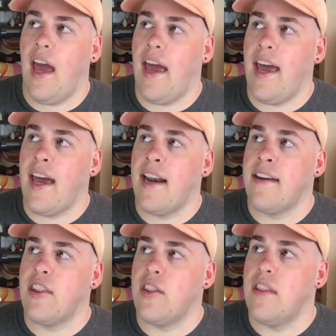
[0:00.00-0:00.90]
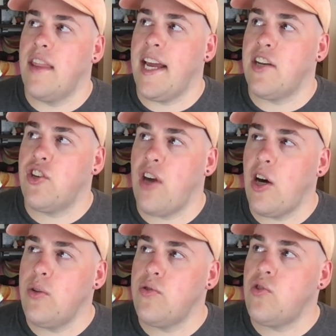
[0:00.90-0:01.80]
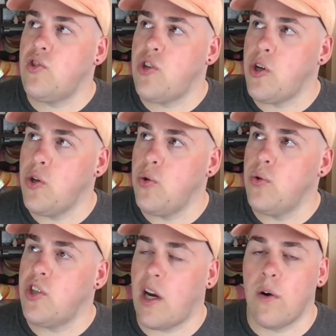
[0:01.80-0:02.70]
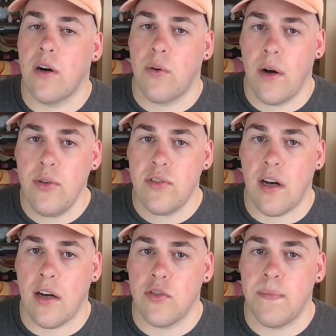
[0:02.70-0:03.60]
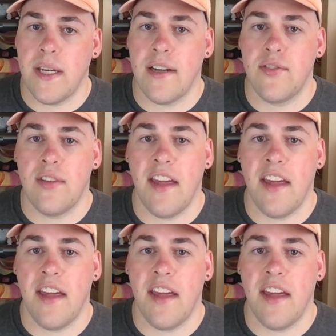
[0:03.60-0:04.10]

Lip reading: and they chose two Sheryl Crow songs because